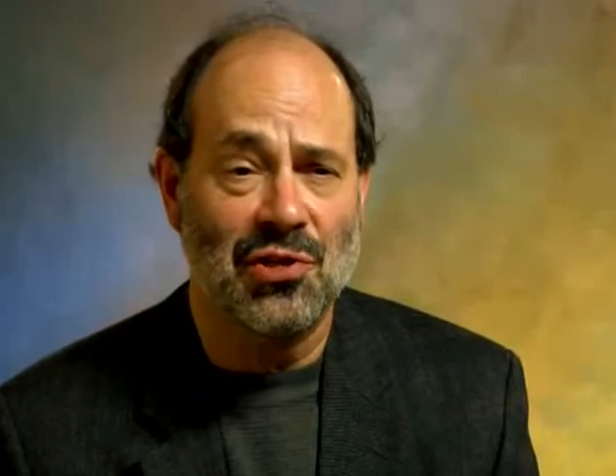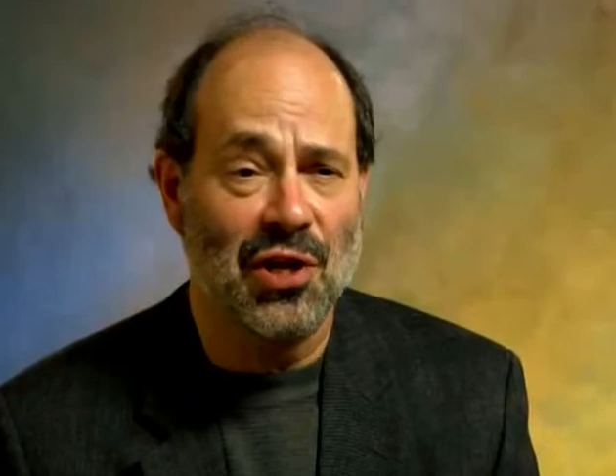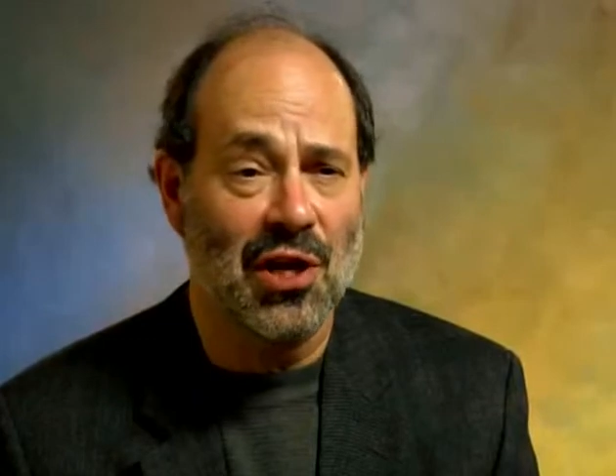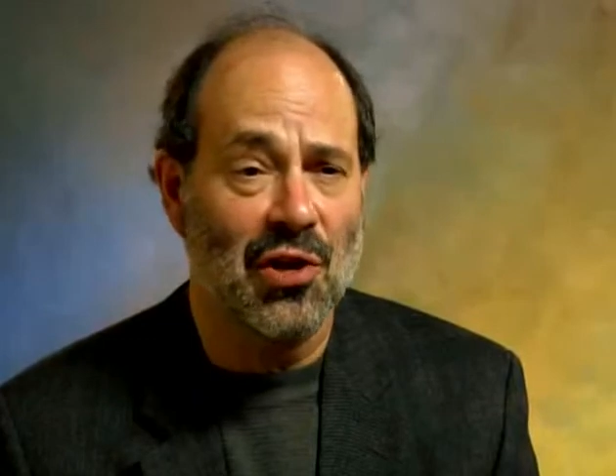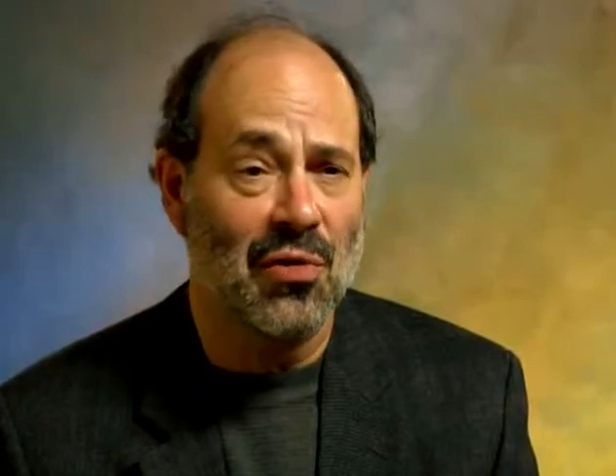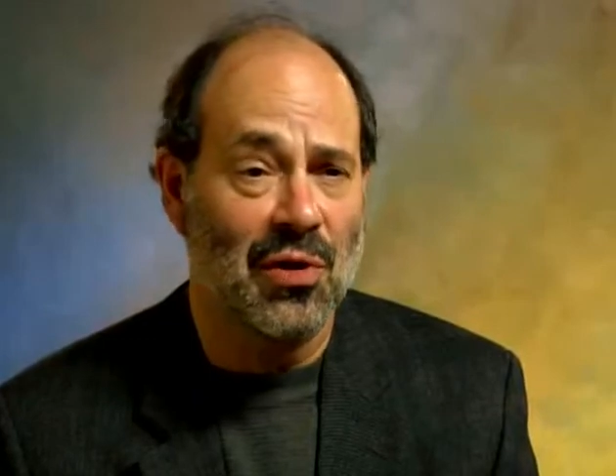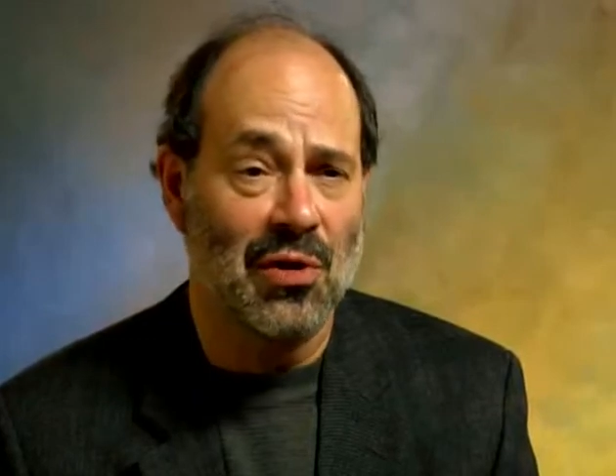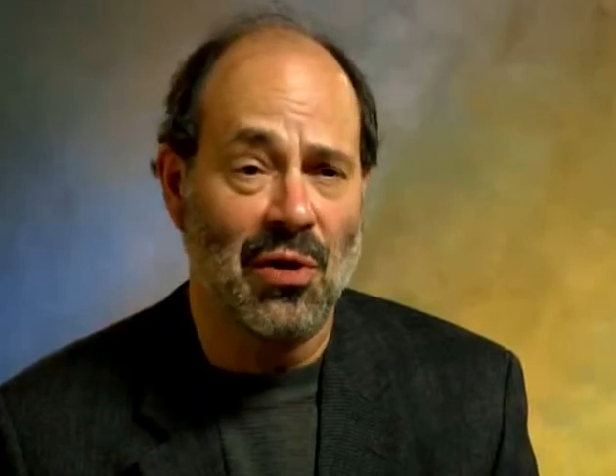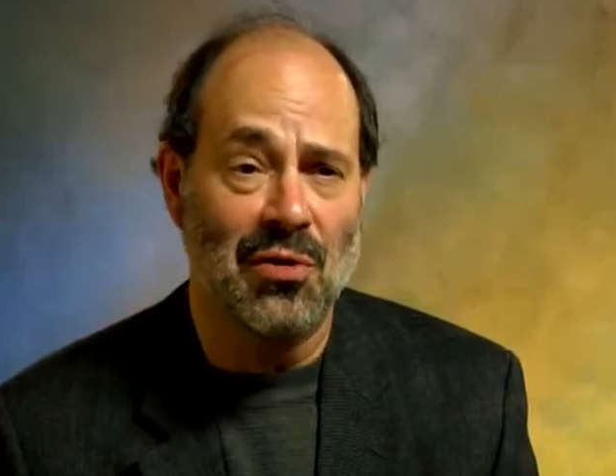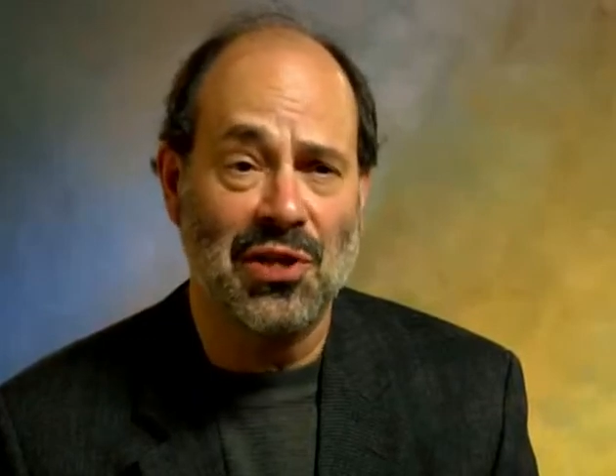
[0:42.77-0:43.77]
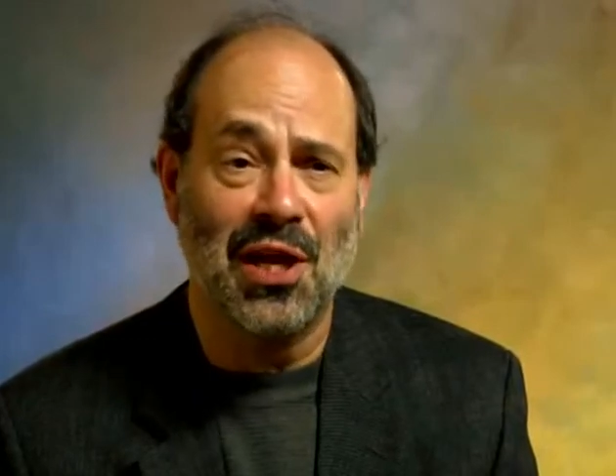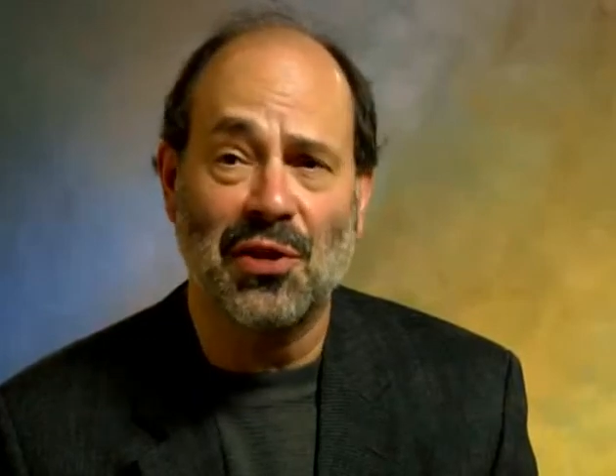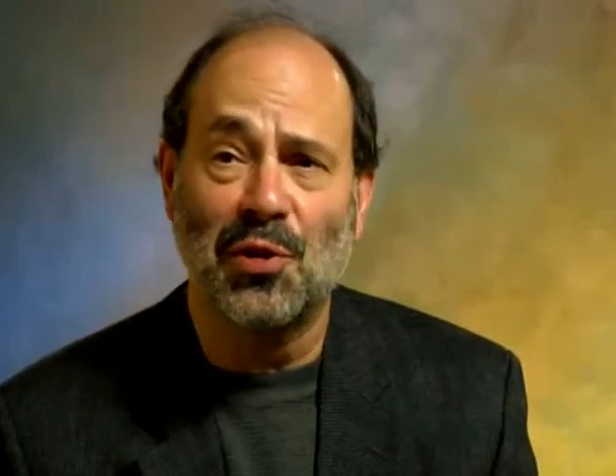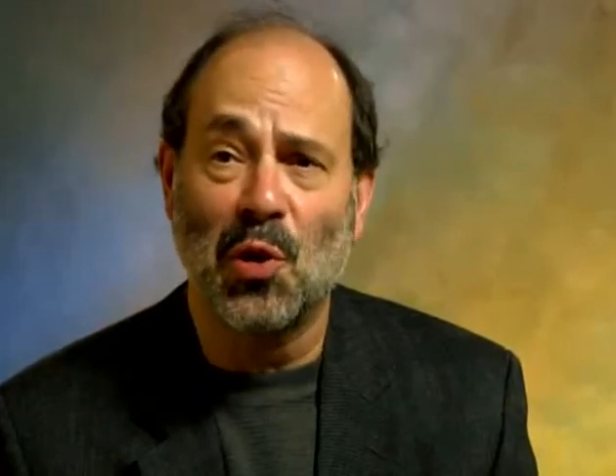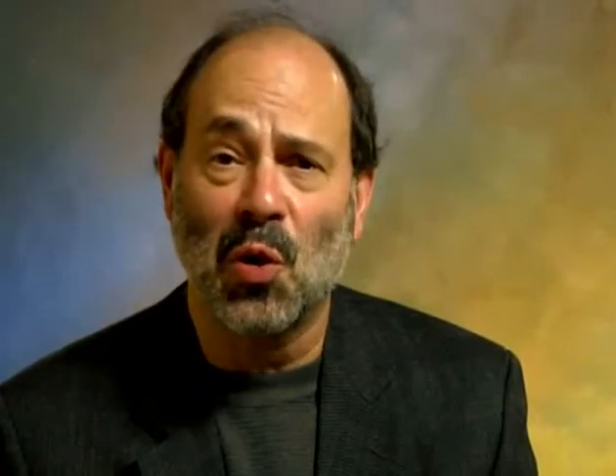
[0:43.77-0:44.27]
check your egos at
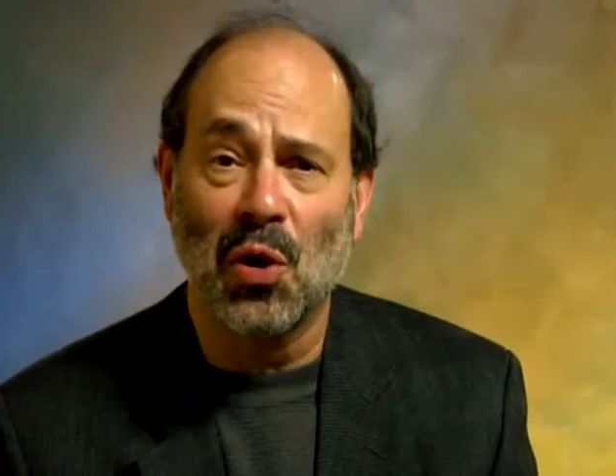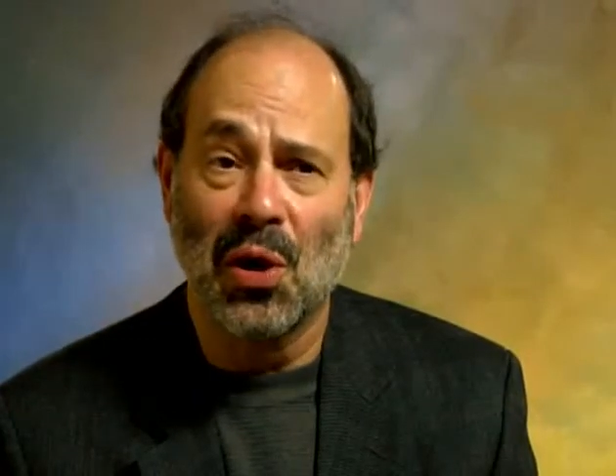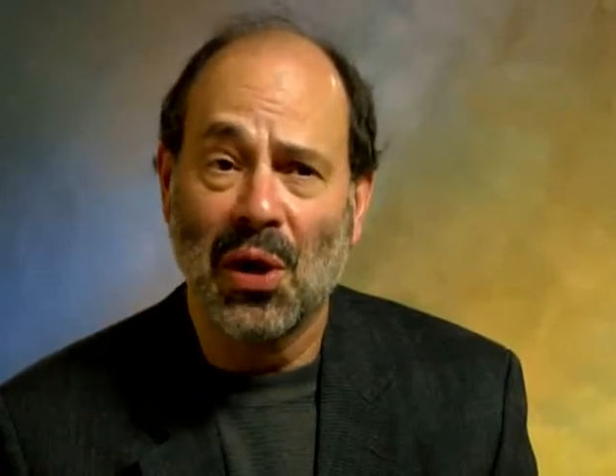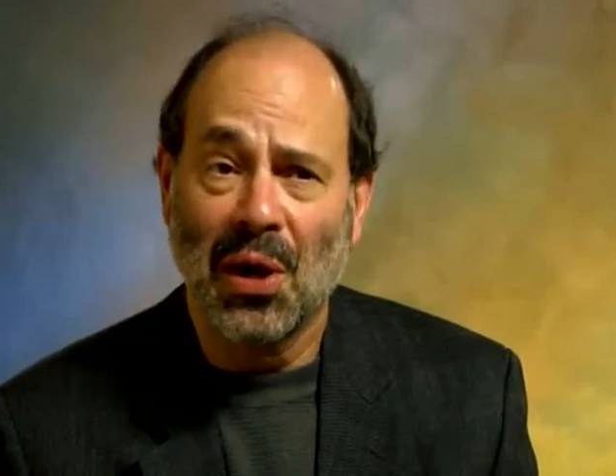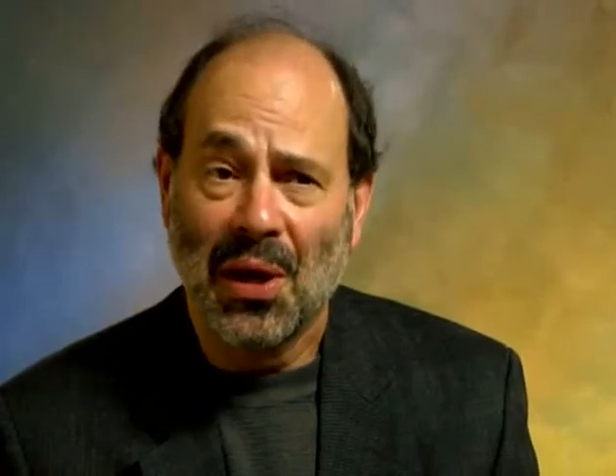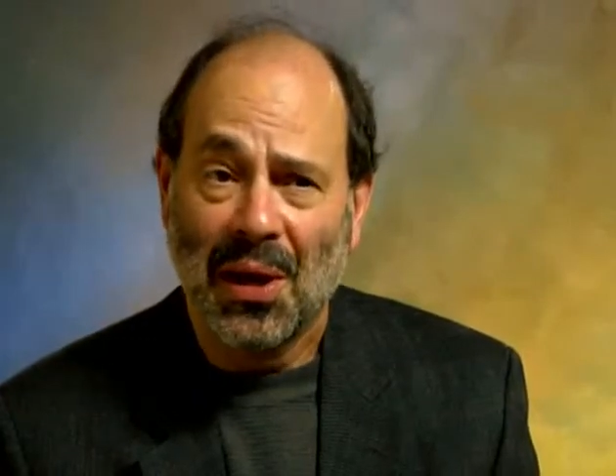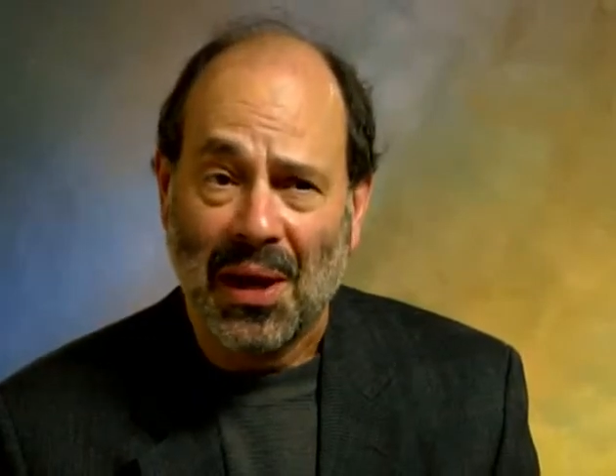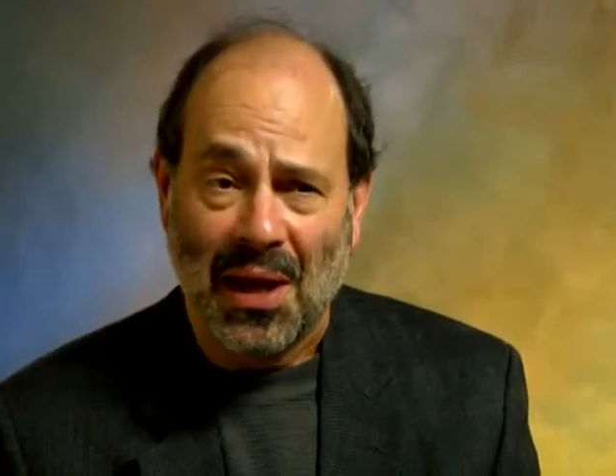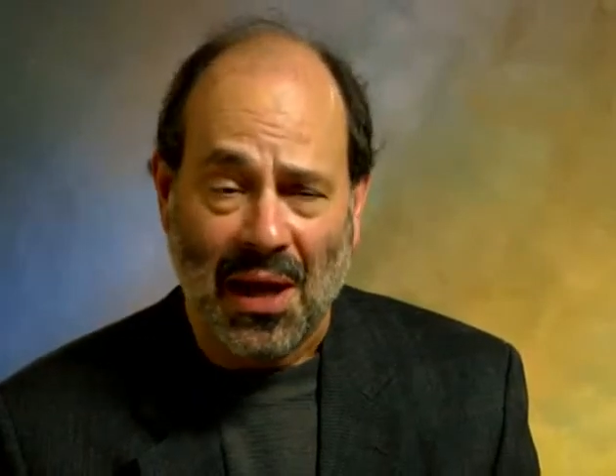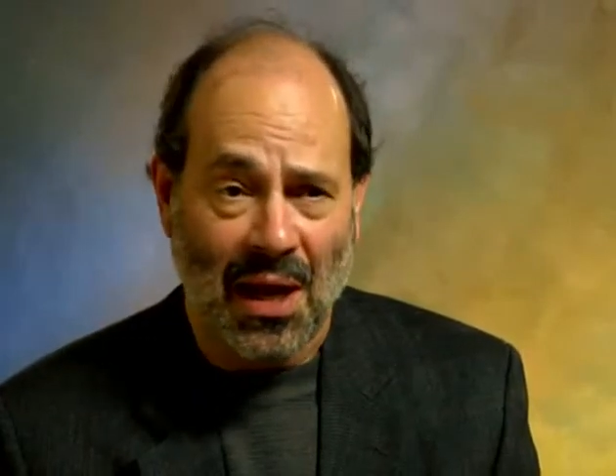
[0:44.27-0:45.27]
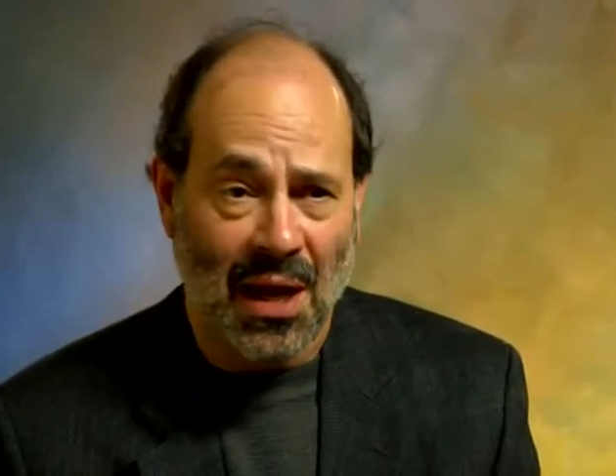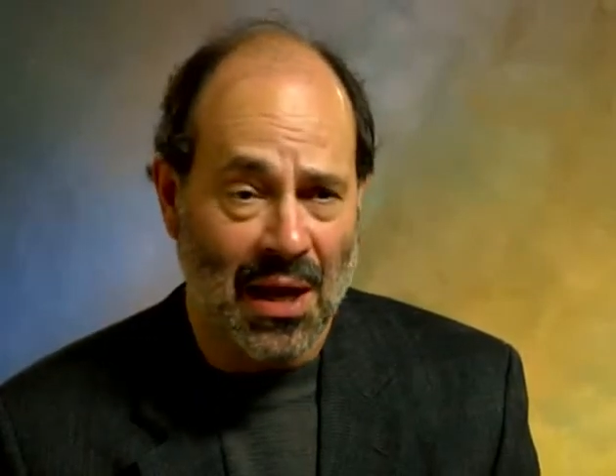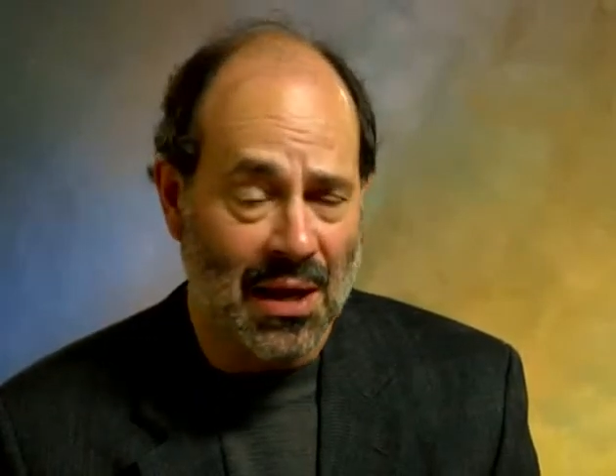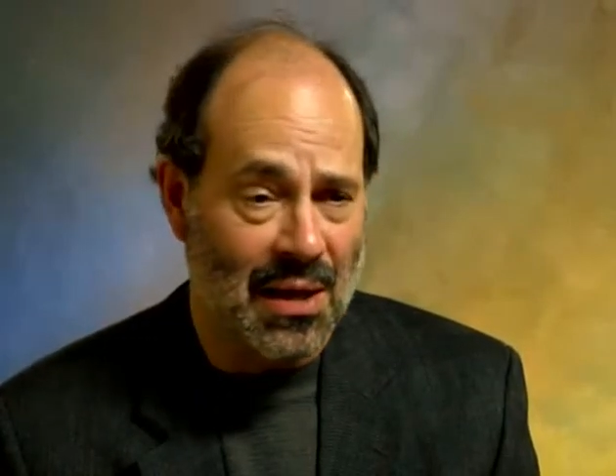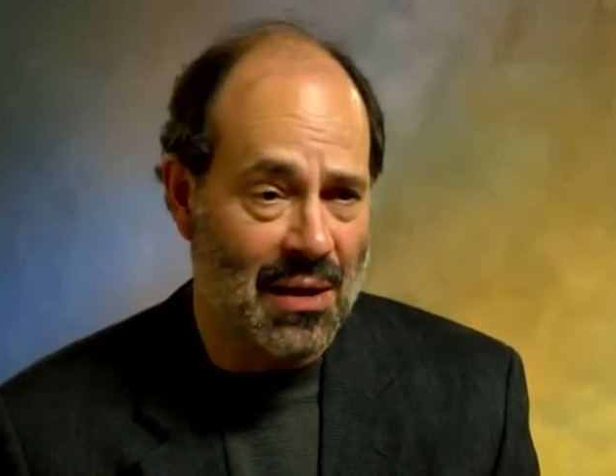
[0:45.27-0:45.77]
the door.
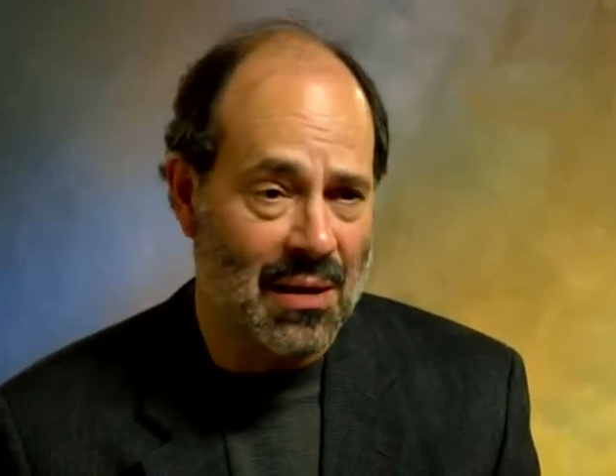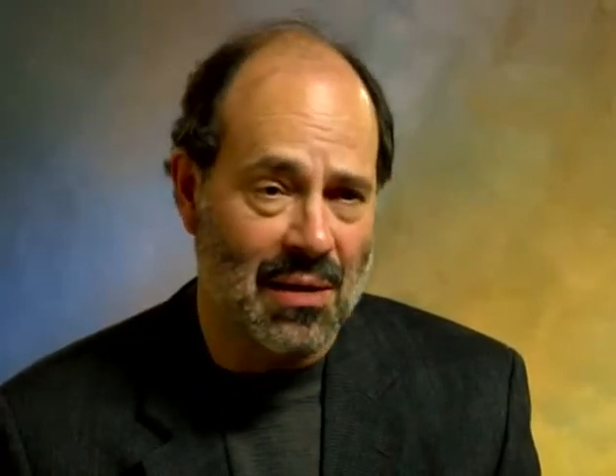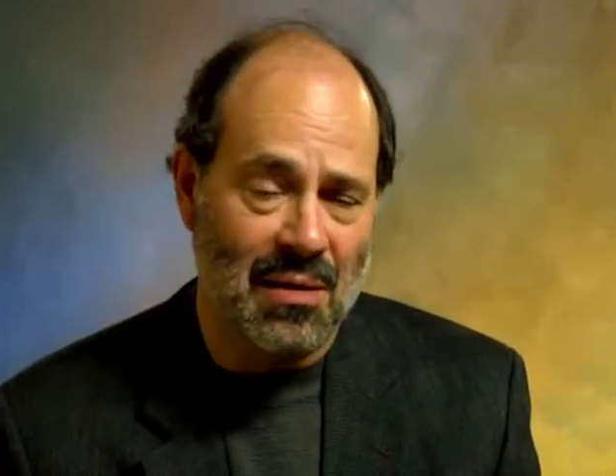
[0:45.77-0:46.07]
And